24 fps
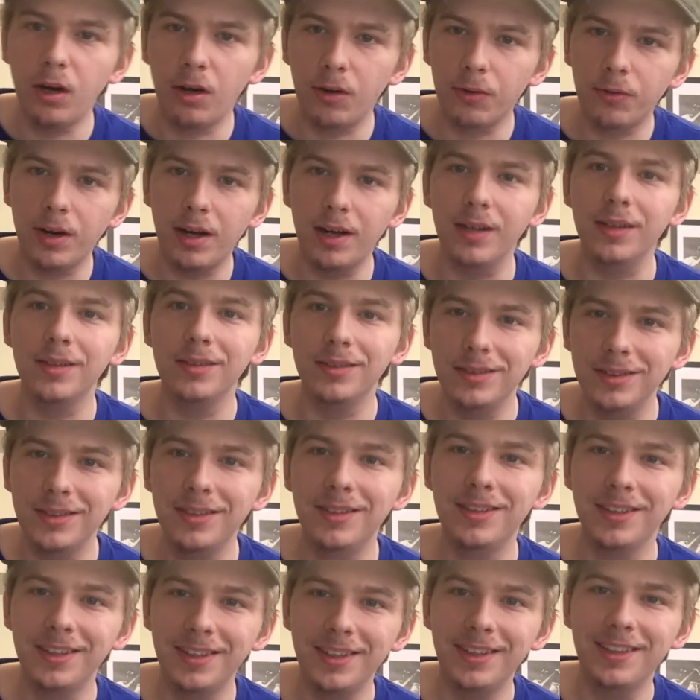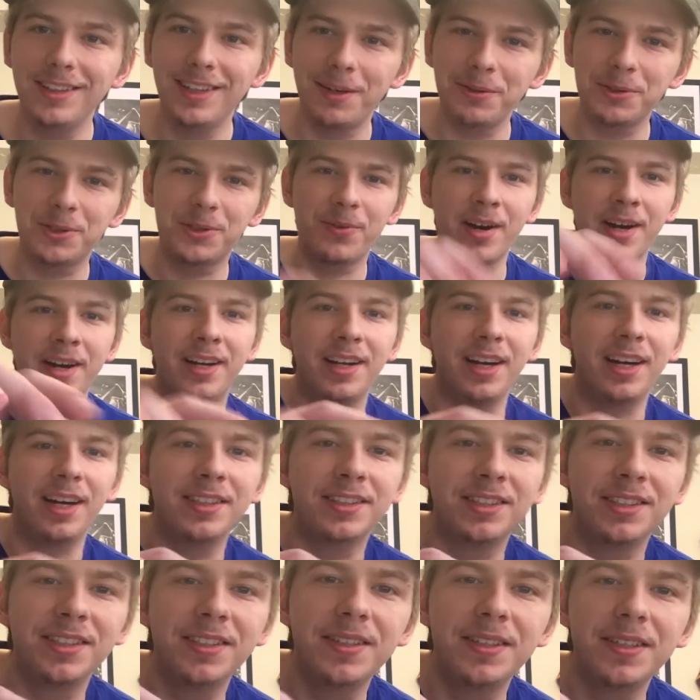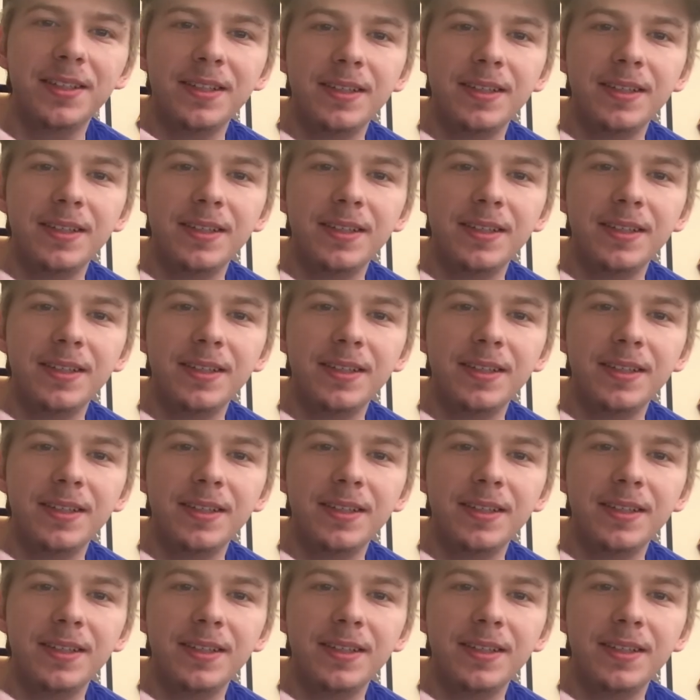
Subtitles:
All right, that was great, guys.